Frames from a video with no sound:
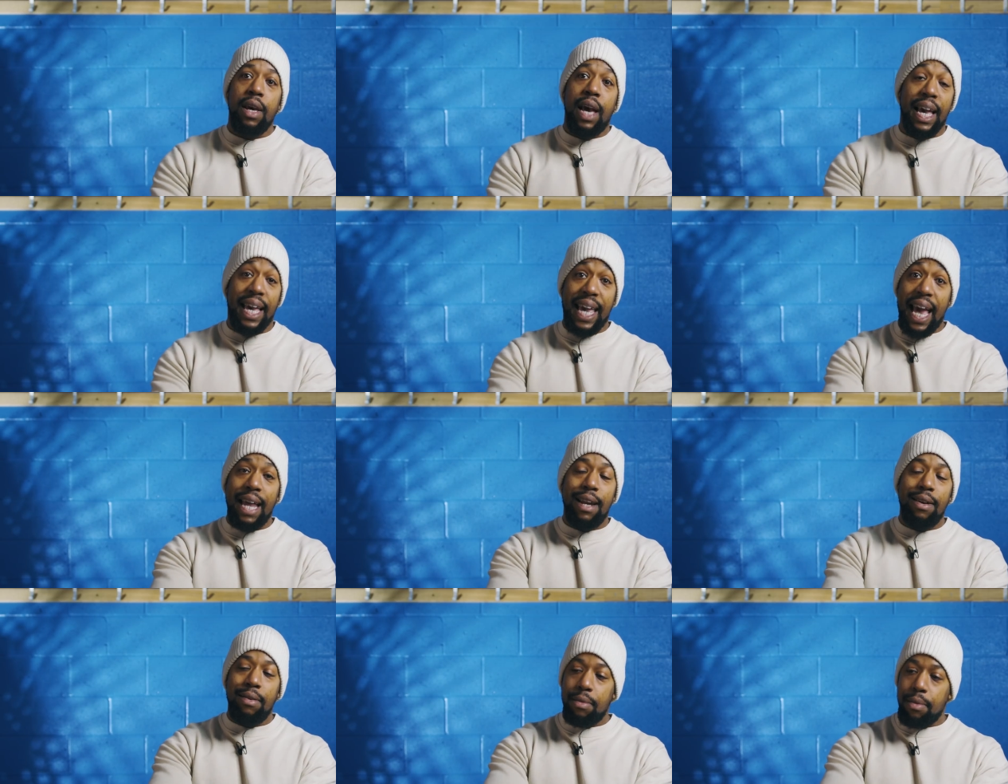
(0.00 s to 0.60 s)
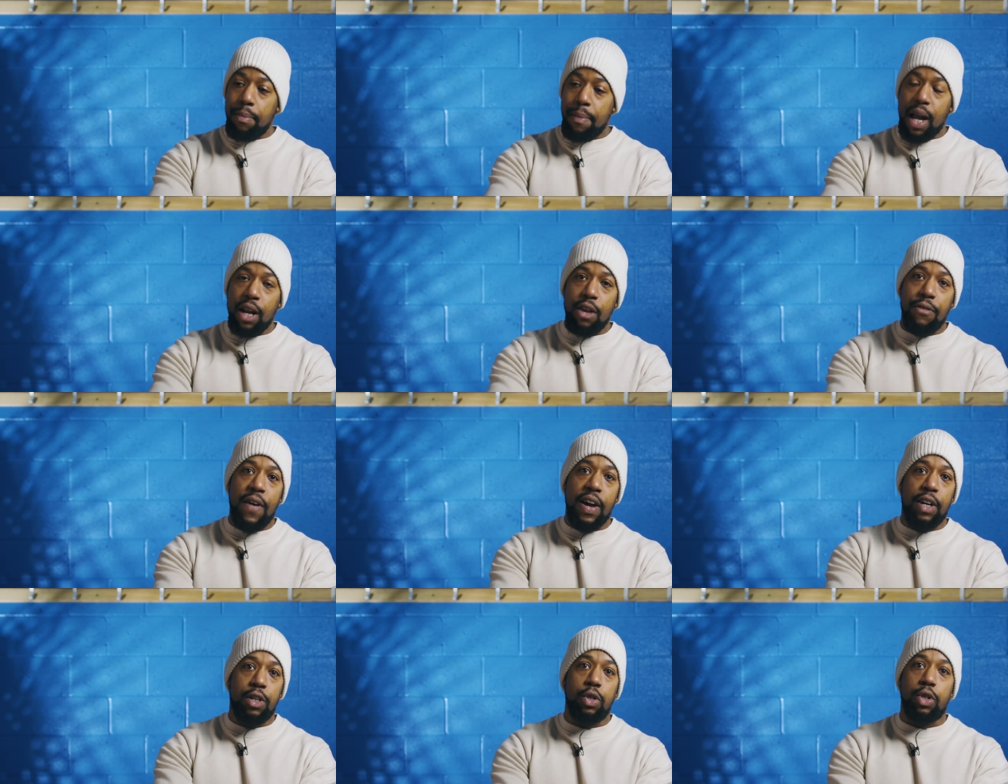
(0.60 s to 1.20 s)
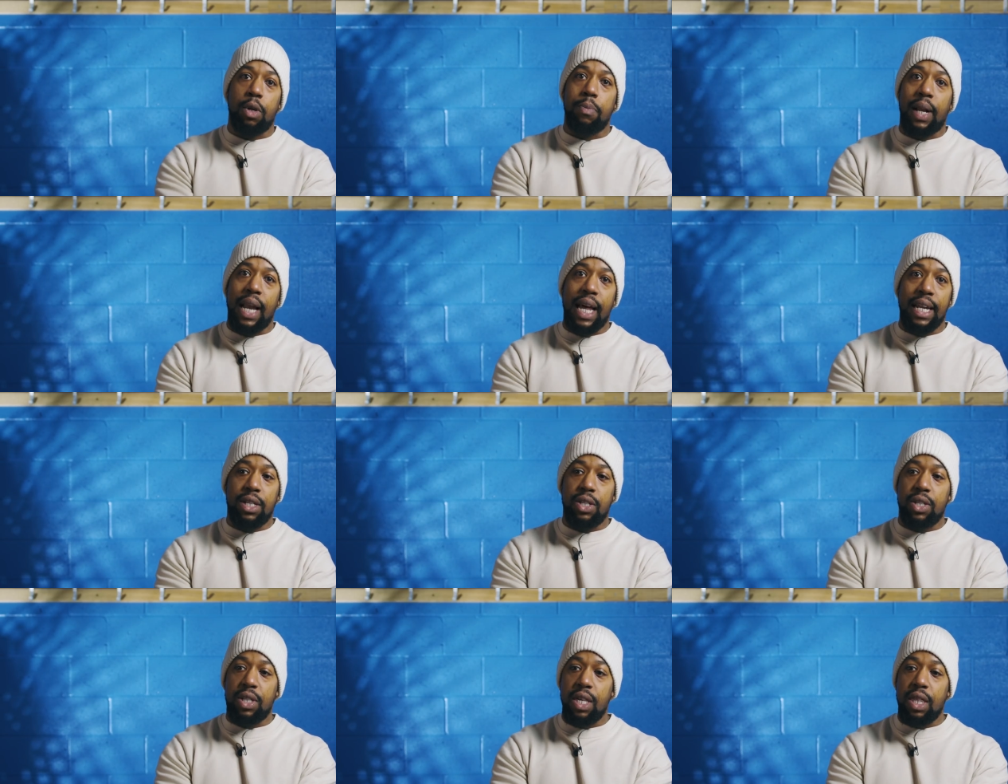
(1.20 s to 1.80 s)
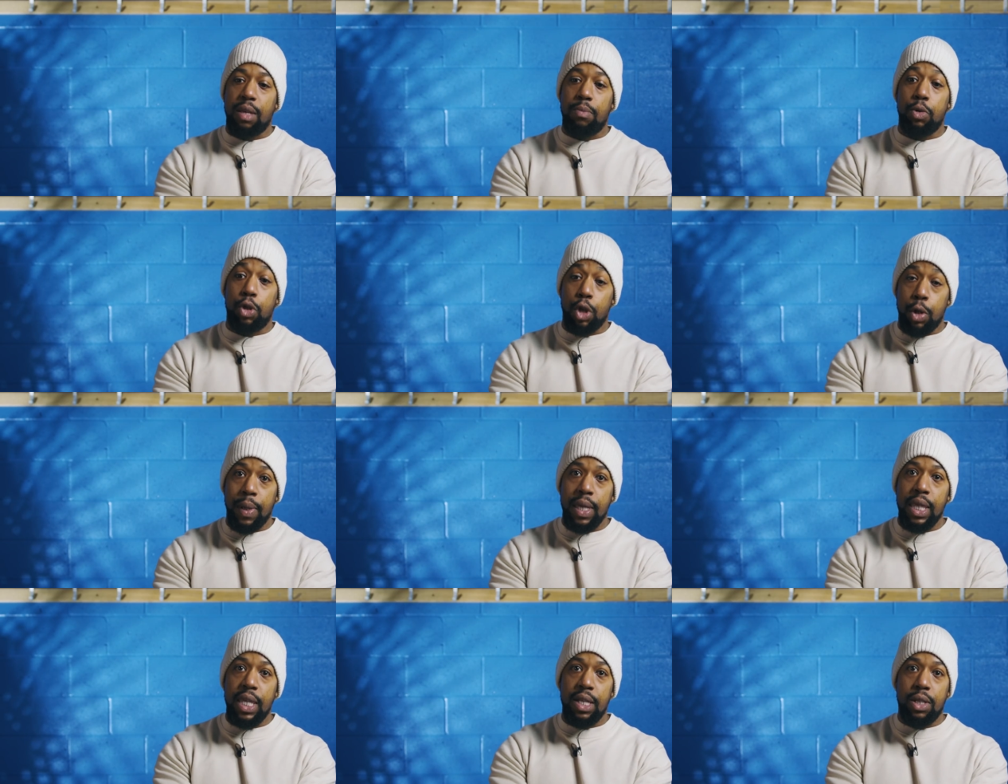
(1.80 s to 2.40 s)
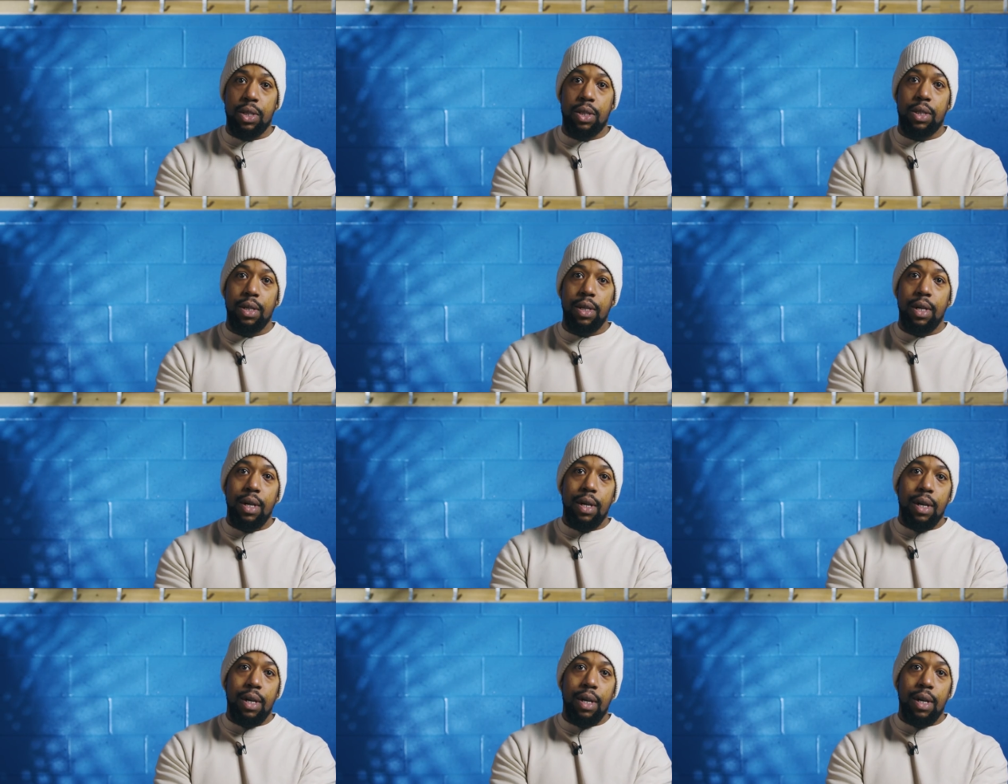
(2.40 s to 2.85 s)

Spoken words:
Again, manufacturers, I'm glad to see them doing this,